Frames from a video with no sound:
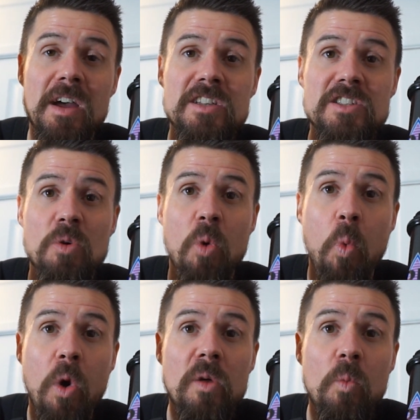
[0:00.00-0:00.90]
to a
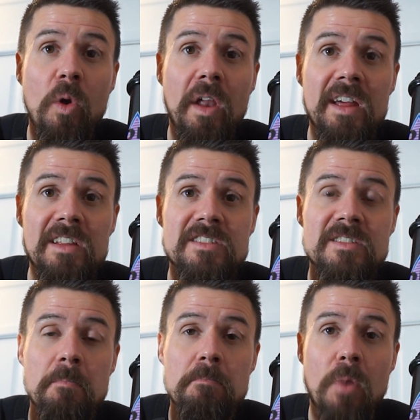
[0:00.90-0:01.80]
1 1/8
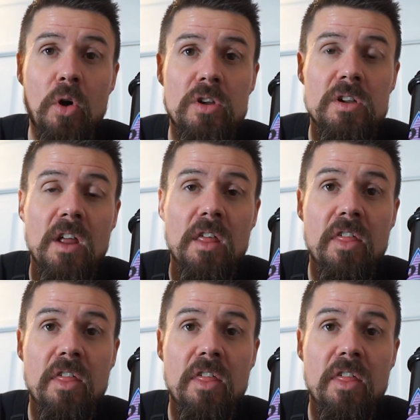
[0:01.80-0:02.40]
modern